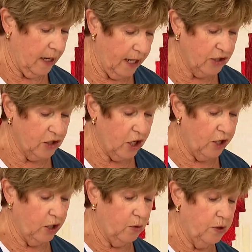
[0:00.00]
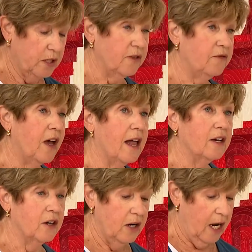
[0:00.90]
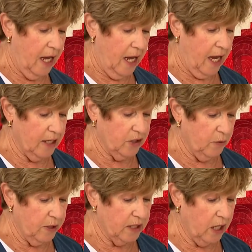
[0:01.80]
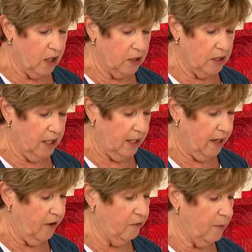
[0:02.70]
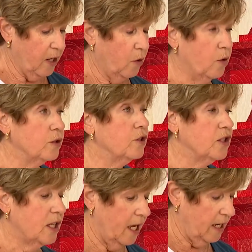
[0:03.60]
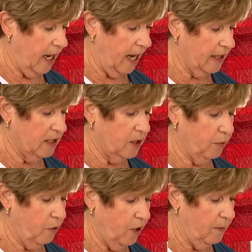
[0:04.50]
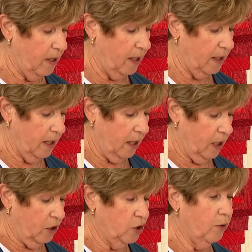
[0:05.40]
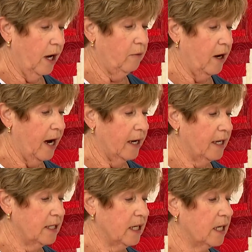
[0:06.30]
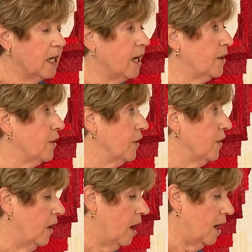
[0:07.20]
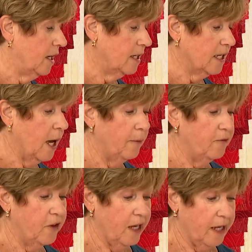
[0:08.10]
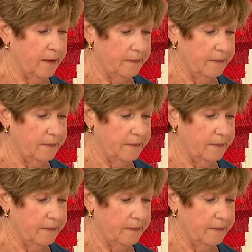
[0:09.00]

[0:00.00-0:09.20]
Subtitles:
I started Quilts of Valor as a result of my older son Nat's deployment to Iraq as a gunner on his Humvee.